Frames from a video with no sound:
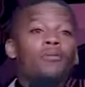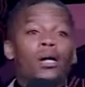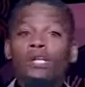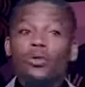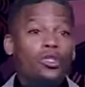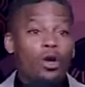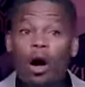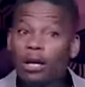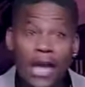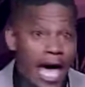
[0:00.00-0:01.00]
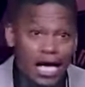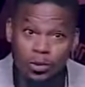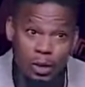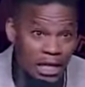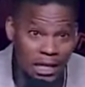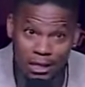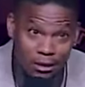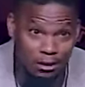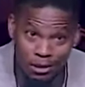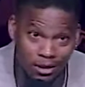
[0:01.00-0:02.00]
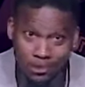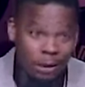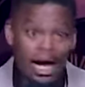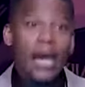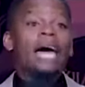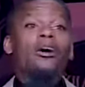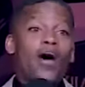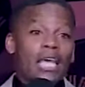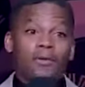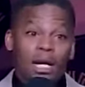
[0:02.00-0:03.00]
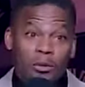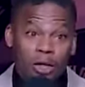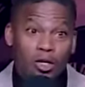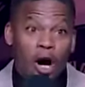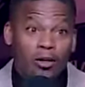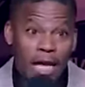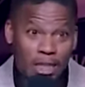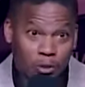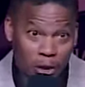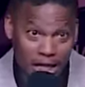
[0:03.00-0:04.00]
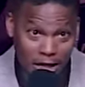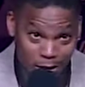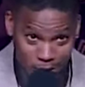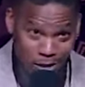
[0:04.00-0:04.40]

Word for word: had your money when you called last week. I ain't gonna have your money when you call next week.